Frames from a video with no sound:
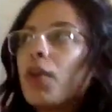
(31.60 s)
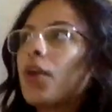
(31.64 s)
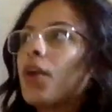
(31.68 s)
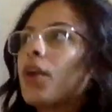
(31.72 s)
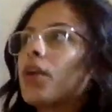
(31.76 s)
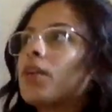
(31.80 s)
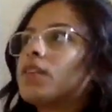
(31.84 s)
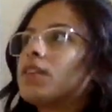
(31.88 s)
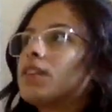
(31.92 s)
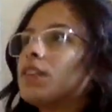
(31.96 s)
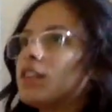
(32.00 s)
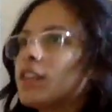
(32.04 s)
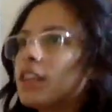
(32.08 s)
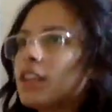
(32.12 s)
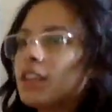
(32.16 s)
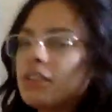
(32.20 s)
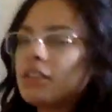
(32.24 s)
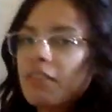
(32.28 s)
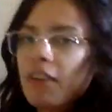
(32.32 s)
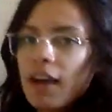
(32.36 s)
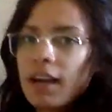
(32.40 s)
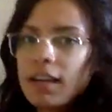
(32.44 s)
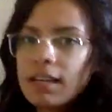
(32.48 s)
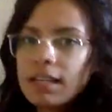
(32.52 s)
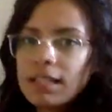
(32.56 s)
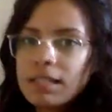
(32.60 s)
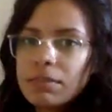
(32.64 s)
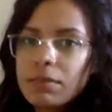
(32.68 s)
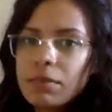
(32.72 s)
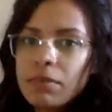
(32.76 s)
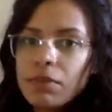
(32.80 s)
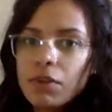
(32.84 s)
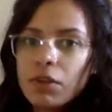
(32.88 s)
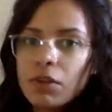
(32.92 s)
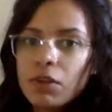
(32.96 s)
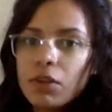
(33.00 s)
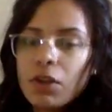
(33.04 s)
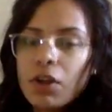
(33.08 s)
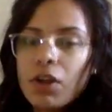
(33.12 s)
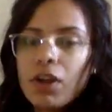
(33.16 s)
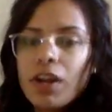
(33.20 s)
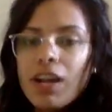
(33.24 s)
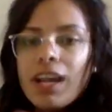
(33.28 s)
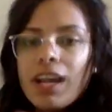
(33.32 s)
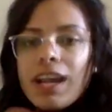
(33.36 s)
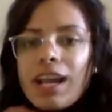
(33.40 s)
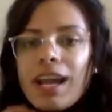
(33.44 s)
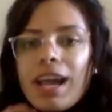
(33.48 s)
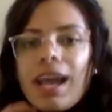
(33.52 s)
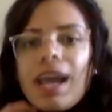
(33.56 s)
solidify some of your
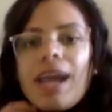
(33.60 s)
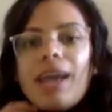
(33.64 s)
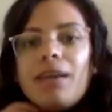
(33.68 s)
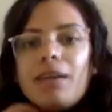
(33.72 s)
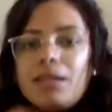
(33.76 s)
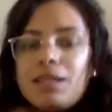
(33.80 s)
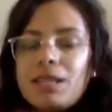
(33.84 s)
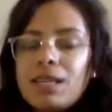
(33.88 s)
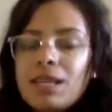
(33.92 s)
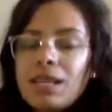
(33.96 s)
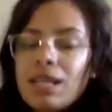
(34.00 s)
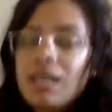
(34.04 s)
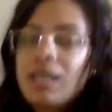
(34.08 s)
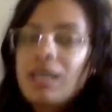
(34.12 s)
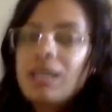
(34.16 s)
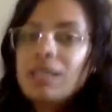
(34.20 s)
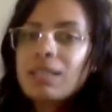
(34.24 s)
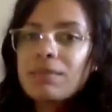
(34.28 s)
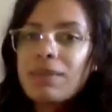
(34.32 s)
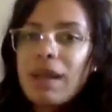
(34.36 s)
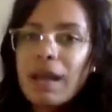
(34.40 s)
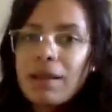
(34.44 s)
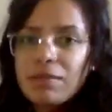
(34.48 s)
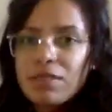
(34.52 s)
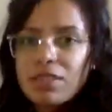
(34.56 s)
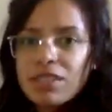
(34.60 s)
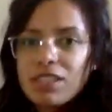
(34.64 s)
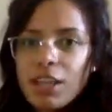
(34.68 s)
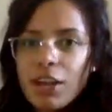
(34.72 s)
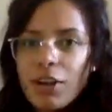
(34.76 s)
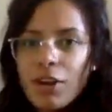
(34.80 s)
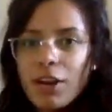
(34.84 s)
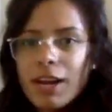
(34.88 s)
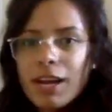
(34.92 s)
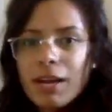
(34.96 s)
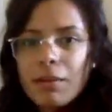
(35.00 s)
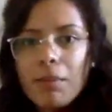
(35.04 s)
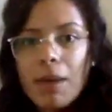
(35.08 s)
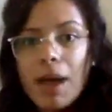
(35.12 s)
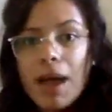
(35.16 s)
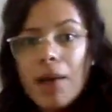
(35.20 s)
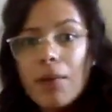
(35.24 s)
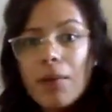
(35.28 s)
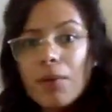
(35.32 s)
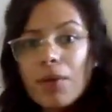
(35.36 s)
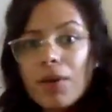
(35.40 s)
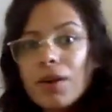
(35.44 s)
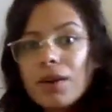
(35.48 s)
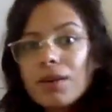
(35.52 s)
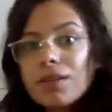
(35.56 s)
learning, and sometimes just hearing it in my
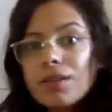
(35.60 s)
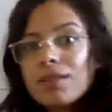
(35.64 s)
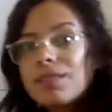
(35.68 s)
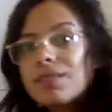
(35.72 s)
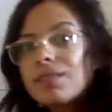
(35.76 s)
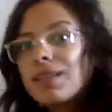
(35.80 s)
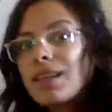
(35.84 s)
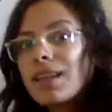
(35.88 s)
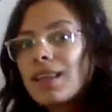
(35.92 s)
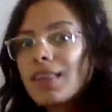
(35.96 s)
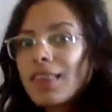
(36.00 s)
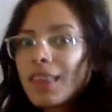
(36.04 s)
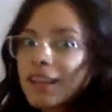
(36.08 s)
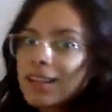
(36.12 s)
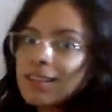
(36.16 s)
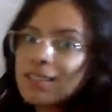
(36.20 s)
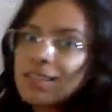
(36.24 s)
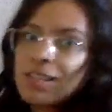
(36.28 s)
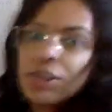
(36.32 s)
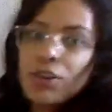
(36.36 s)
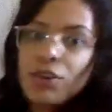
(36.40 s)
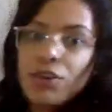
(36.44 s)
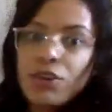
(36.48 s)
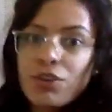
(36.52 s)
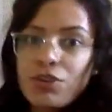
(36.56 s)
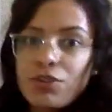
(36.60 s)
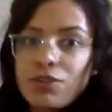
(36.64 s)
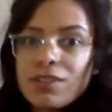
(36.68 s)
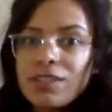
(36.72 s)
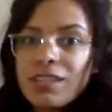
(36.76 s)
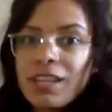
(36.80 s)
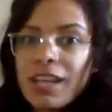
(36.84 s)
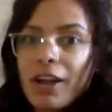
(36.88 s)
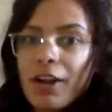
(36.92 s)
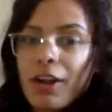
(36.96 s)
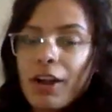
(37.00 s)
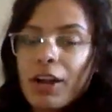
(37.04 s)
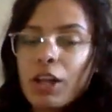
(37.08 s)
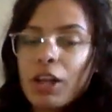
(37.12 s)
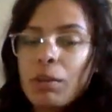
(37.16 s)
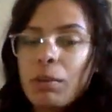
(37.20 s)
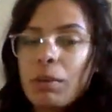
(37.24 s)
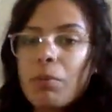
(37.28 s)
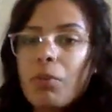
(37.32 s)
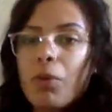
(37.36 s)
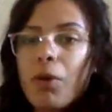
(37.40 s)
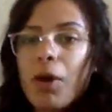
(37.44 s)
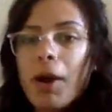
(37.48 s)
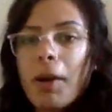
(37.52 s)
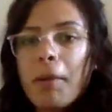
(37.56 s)
words, things that you're used to hearing a little bit
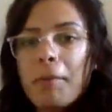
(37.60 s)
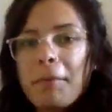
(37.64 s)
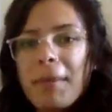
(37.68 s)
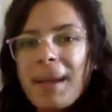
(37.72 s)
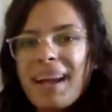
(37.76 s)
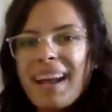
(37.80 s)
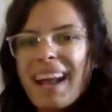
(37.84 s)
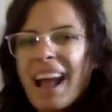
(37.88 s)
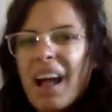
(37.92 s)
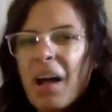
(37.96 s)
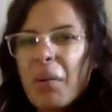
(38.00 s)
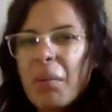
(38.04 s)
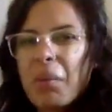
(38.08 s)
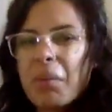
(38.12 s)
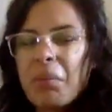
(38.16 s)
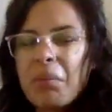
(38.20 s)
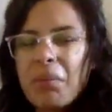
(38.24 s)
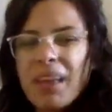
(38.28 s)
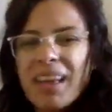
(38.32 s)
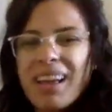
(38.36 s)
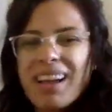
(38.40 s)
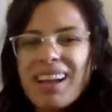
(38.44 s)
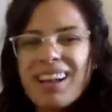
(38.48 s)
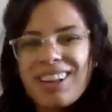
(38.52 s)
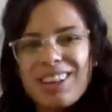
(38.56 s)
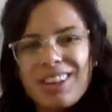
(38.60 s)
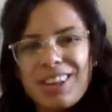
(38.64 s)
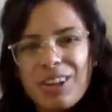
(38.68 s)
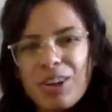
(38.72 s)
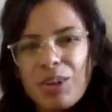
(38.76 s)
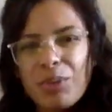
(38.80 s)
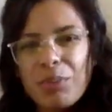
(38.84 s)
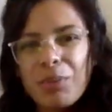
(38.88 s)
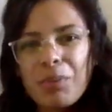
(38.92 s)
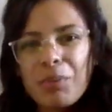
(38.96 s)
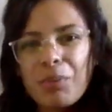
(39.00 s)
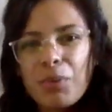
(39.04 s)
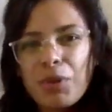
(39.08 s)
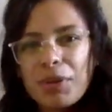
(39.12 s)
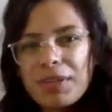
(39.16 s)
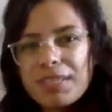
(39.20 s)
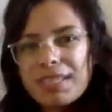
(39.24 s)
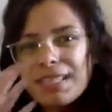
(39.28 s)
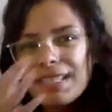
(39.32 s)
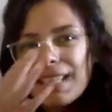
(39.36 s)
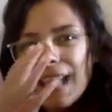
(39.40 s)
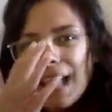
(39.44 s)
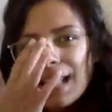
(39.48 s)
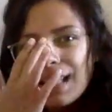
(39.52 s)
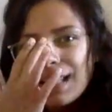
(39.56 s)
more, might help it make a little bit more
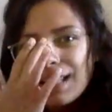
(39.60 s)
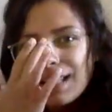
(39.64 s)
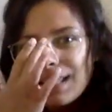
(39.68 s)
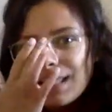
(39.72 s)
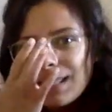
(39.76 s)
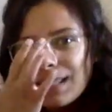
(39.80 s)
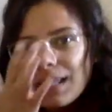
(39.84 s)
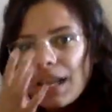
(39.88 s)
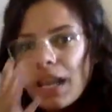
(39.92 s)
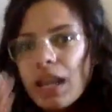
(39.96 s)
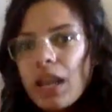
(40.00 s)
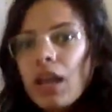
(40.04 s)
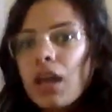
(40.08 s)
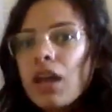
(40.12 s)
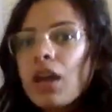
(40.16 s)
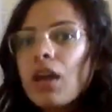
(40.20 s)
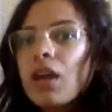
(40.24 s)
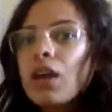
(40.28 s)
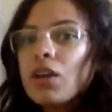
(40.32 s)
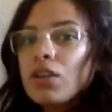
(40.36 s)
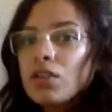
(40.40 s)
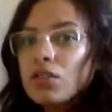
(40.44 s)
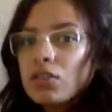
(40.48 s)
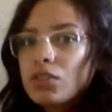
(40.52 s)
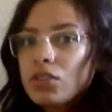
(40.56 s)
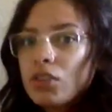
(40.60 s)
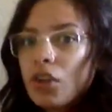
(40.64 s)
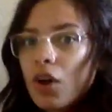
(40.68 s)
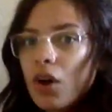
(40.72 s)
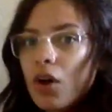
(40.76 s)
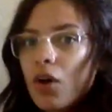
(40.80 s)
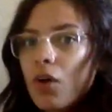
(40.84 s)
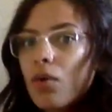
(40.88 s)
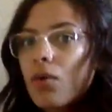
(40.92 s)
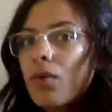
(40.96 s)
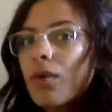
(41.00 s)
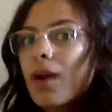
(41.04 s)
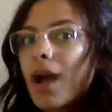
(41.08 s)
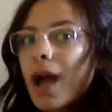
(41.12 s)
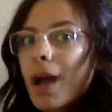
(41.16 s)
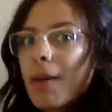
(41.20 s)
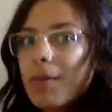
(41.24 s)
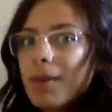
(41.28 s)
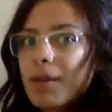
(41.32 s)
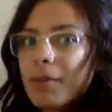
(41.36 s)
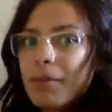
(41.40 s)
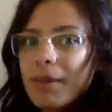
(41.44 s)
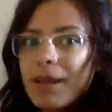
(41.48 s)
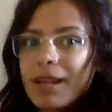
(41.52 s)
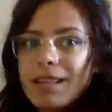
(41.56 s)
sense. So I'm going
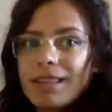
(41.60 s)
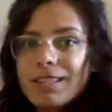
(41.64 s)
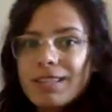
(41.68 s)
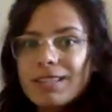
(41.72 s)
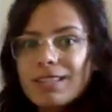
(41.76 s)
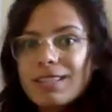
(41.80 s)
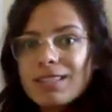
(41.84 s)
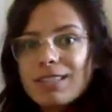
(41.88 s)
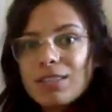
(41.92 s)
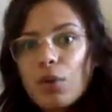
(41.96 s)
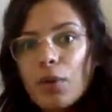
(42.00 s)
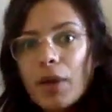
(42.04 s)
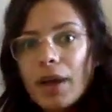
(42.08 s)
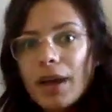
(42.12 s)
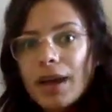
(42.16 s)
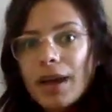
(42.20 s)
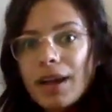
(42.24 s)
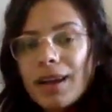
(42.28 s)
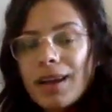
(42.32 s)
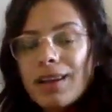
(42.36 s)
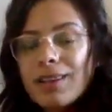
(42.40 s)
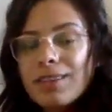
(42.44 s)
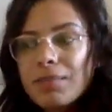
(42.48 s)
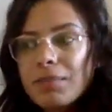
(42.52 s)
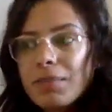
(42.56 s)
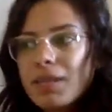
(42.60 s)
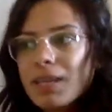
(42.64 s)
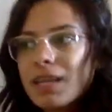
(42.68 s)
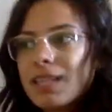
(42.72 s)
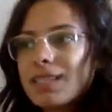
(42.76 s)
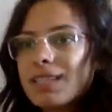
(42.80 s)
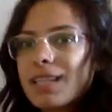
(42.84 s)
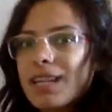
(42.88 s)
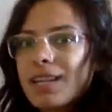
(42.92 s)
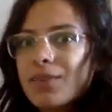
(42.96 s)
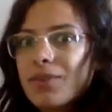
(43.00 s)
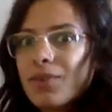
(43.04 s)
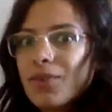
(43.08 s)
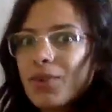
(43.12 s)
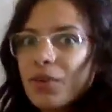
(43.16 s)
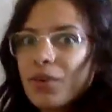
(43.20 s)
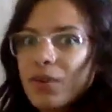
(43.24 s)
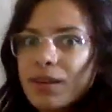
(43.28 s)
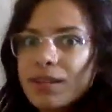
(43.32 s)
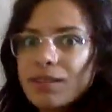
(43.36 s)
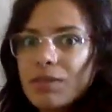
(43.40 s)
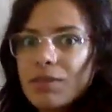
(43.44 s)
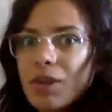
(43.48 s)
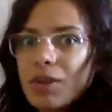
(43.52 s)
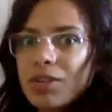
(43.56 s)
to make this quick because I know you guys
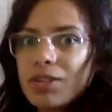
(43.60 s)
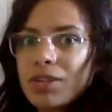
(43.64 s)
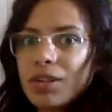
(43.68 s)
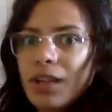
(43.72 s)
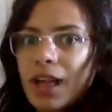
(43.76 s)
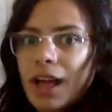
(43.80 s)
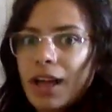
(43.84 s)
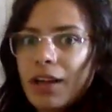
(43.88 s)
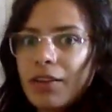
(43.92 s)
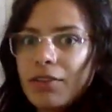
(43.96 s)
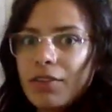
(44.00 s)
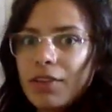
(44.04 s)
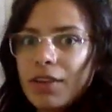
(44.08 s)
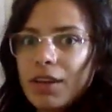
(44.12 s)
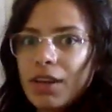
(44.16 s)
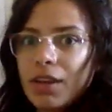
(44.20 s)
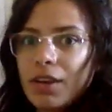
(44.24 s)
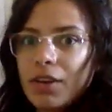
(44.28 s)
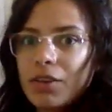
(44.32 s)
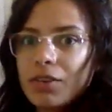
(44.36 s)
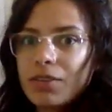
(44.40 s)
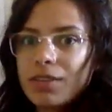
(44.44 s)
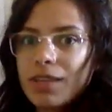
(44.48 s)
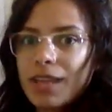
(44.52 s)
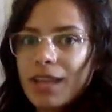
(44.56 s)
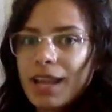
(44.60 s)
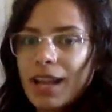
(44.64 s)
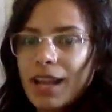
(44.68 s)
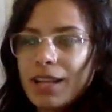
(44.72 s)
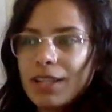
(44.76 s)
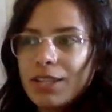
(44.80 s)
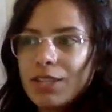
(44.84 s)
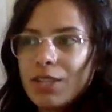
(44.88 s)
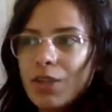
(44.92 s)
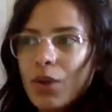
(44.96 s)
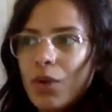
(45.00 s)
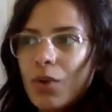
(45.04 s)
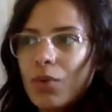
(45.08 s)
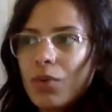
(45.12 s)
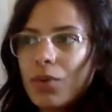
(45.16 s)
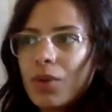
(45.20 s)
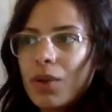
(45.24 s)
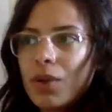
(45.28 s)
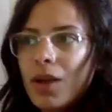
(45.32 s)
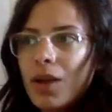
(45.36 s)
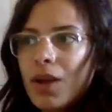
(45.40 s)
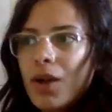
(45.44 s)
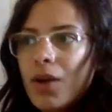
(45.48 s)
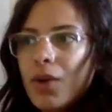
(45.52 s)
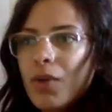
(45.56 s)
watch a lot of videos and I don't
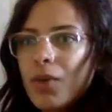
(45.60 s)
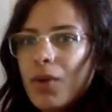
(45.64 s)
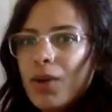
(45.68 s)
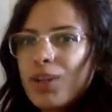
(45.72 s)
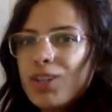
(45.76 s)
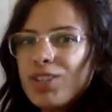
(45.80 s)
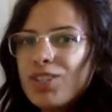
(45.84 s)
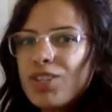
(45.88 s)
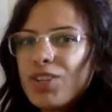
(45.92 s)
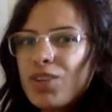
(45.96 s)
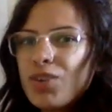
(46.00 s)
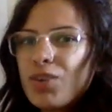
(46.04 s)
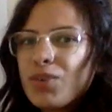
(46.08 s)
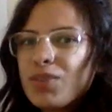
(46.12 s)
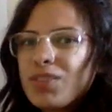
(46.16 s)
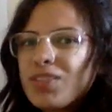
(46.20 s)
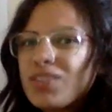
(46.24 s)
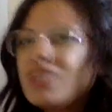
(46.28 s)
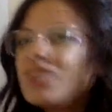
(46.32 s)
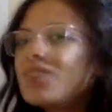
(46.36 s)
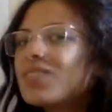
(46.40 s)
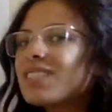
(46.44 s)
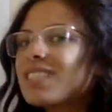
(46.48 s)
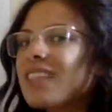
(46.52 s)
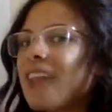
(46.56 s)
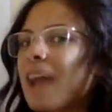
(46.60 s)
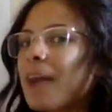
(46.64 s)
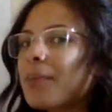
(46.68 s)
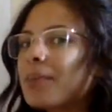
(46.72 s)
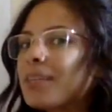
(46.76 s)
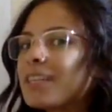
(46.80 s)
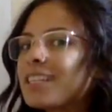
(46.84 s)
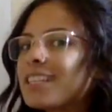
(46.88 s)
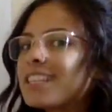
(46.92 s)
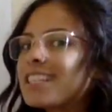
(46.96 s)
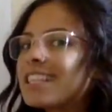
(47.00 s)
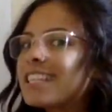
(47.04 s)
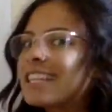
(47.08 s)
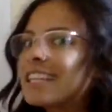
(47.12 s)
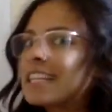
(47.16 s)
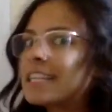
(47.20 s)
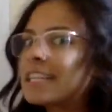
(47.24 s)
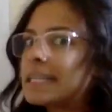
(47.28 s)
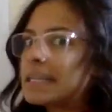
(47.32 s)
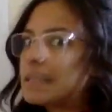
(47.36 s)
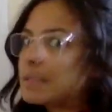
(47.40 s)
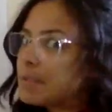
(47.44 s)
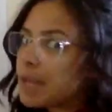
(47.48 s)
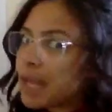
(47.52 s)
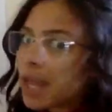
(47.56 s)
want you to stop listening to
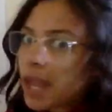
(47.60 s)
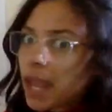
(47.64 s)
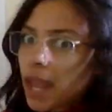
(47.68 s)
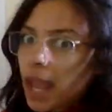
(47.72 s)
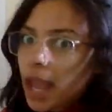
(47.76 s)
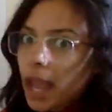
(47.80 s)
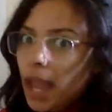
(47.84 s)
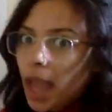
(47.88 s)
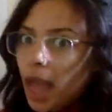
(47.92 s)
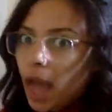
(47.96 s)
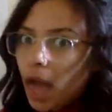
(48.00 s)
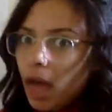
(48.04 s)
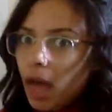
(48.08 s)
me.